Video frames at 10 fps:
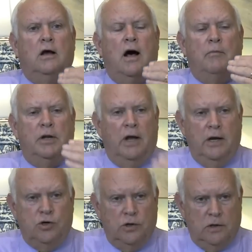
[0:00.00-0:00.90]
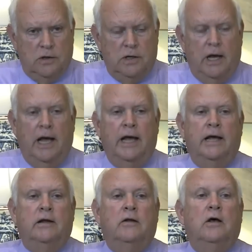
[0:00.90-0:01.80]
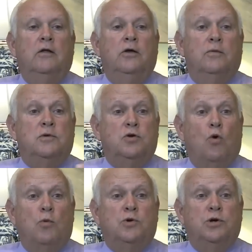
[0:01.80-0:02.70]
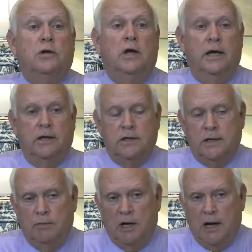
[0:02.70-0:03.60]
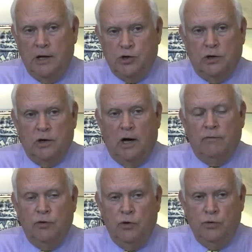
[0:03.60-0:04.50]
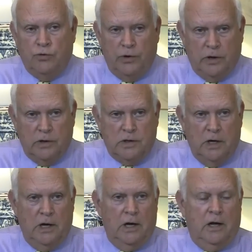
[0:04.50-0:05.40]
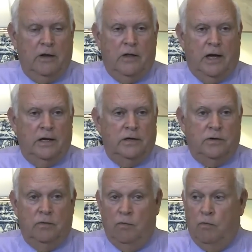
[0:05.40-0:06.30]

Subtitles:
combinations and the absorption and assimilation of nutrients that is